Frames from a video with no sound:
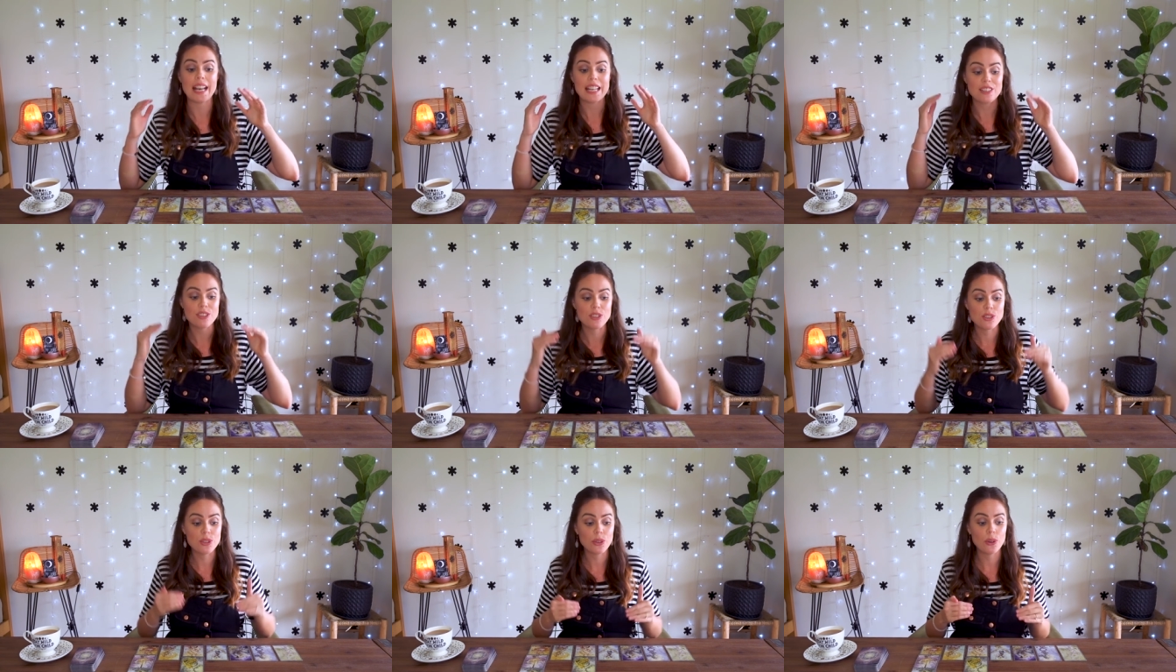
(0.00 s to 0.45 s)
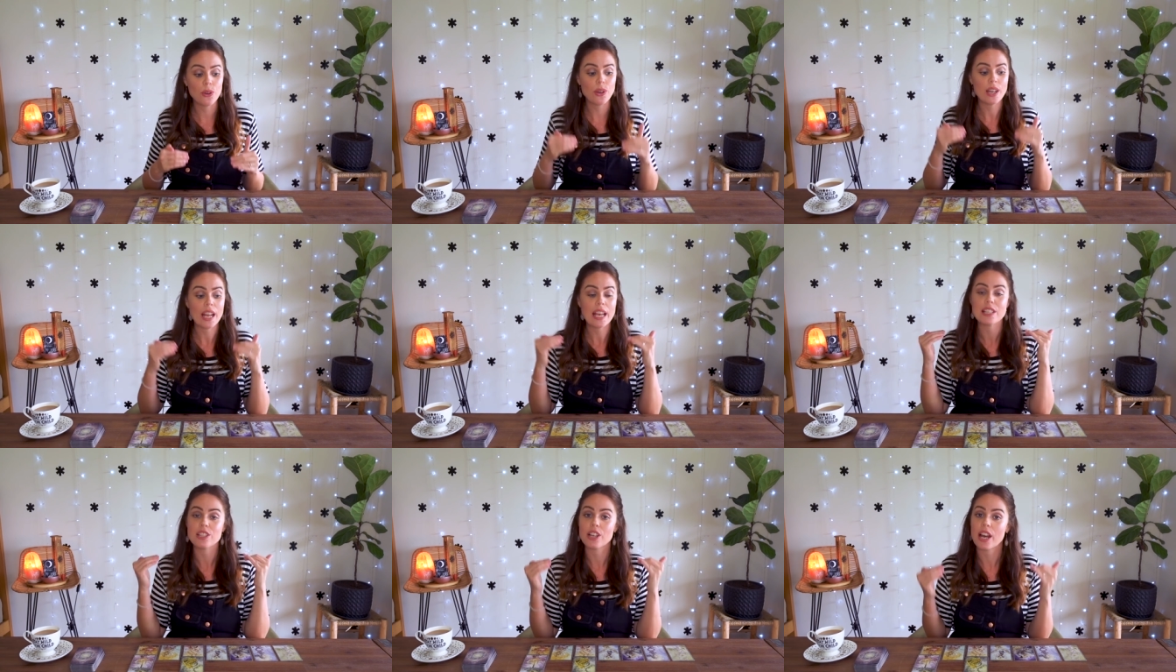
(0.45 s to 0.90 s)
as
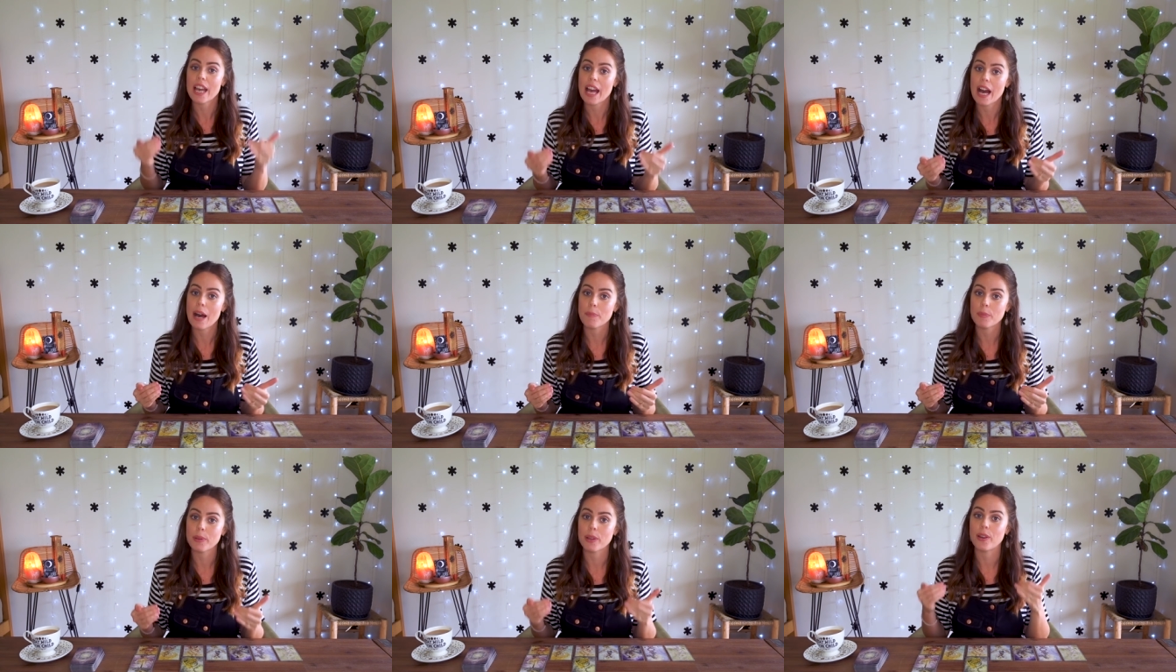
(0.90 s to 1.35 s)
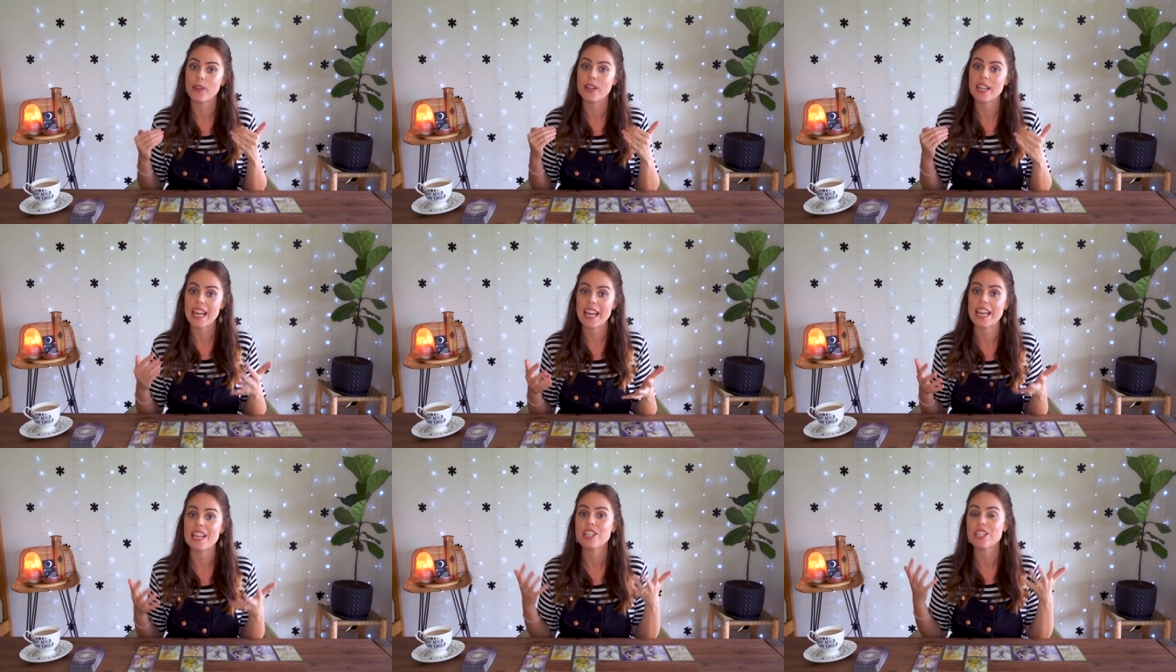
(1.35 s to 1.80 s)
soon as I
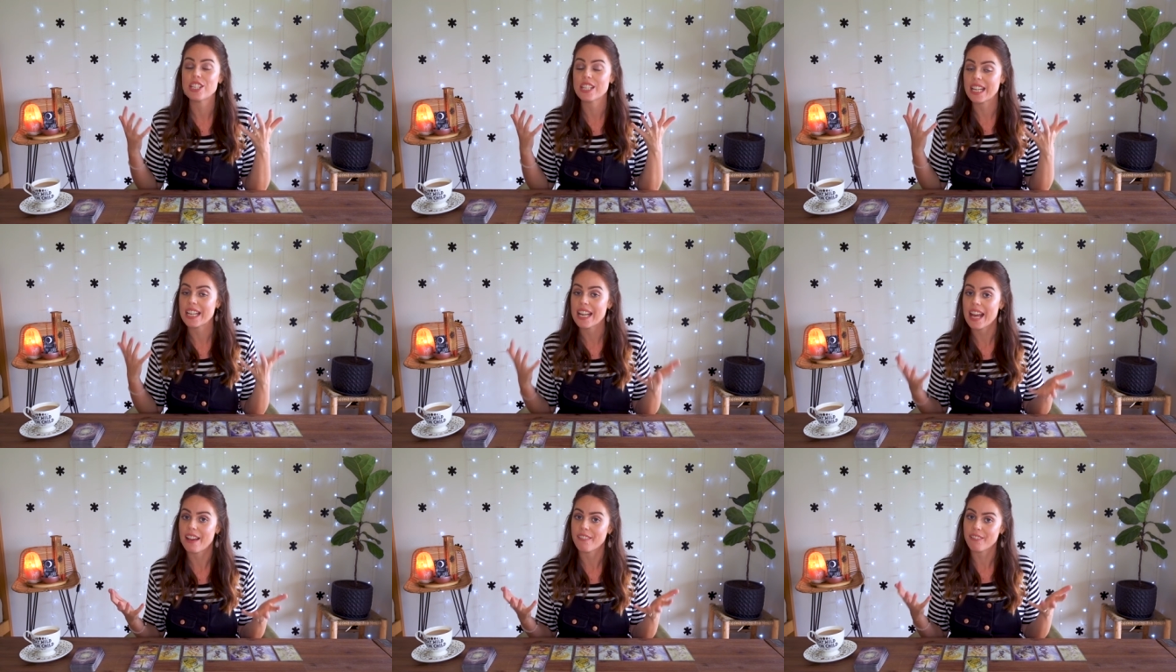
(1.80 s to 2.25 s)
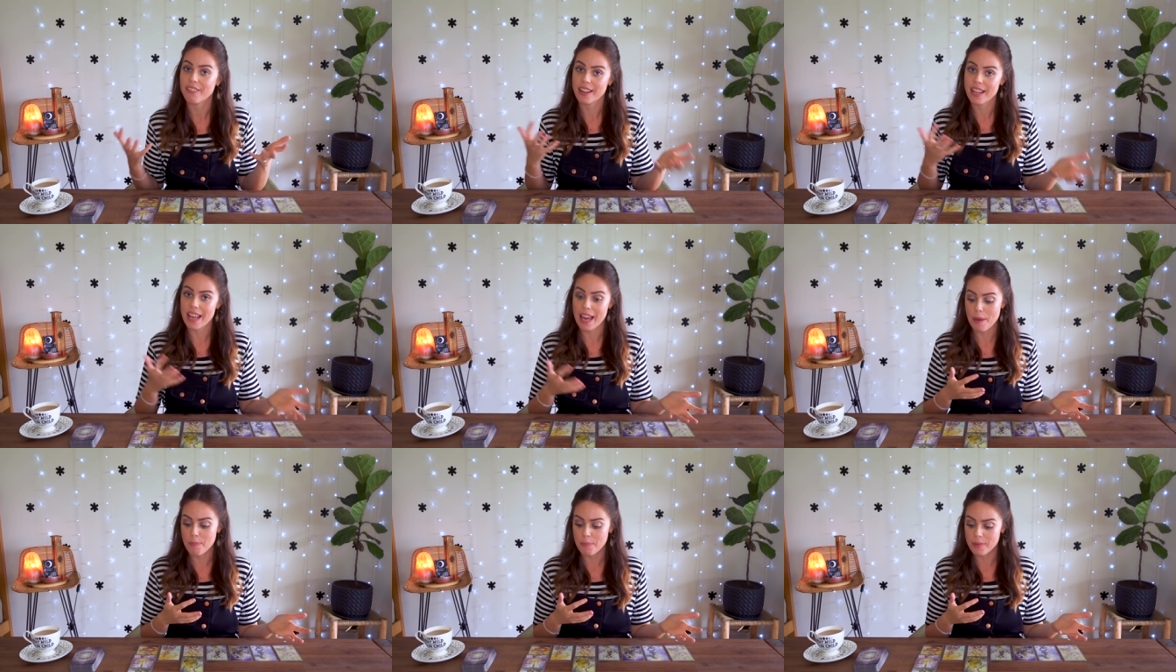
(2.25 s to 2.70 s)
upload each and
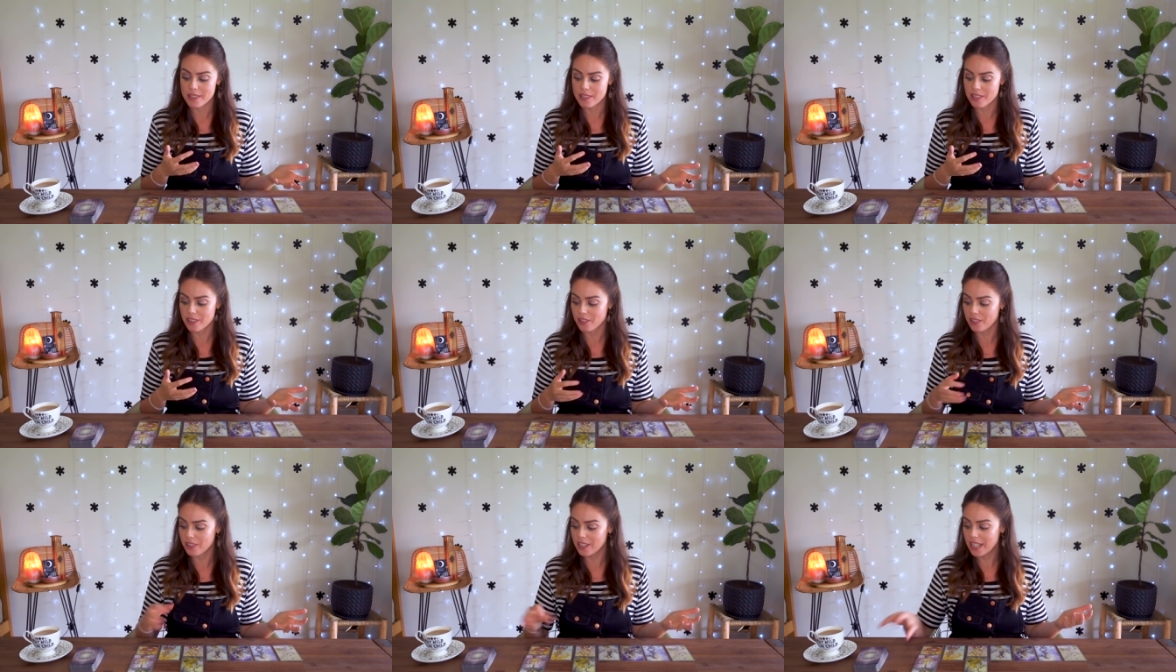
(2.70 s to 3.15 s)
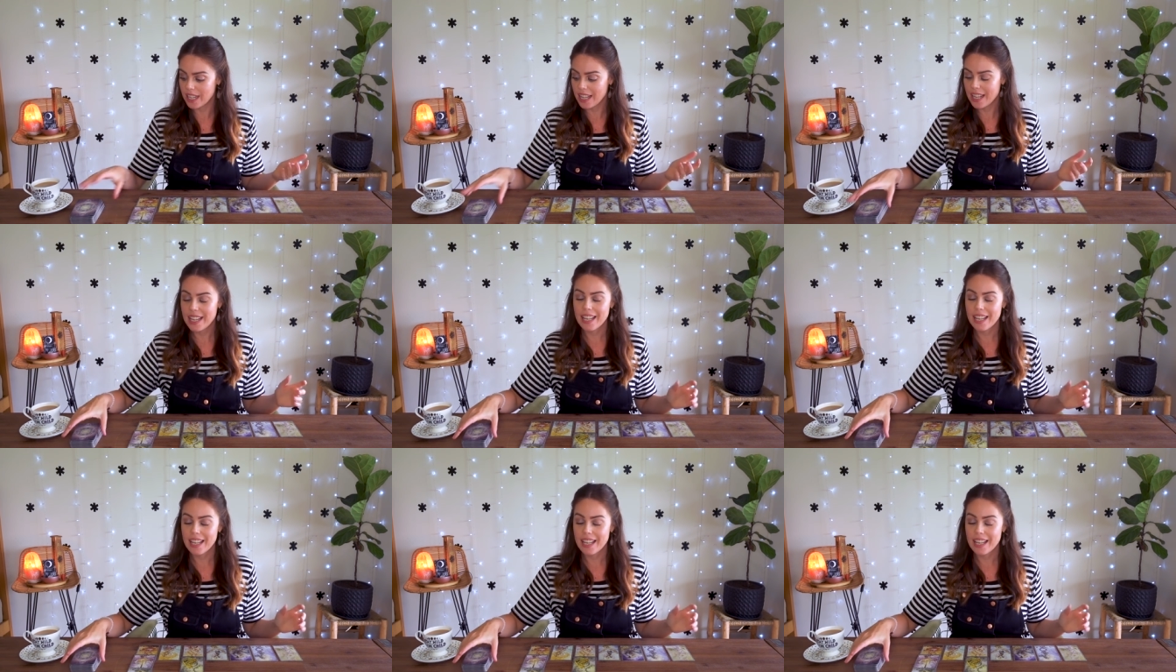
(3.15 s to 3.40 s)
every episode.